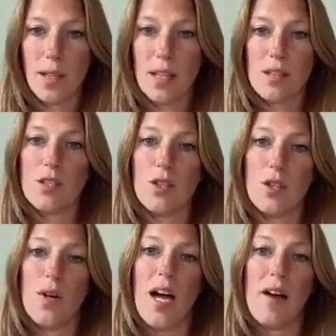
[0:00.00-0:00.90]
plans do
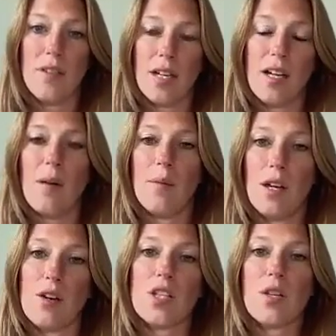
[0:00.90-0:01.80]
you have in the coming
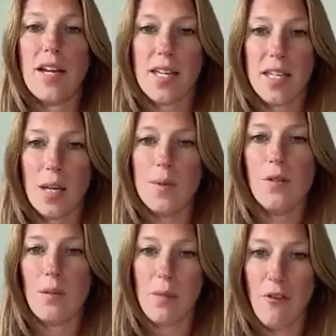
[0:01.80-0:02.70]
year so I can keep
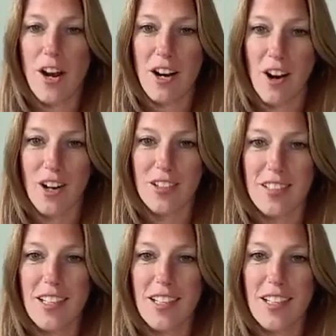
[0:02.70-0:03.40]
you on my radar?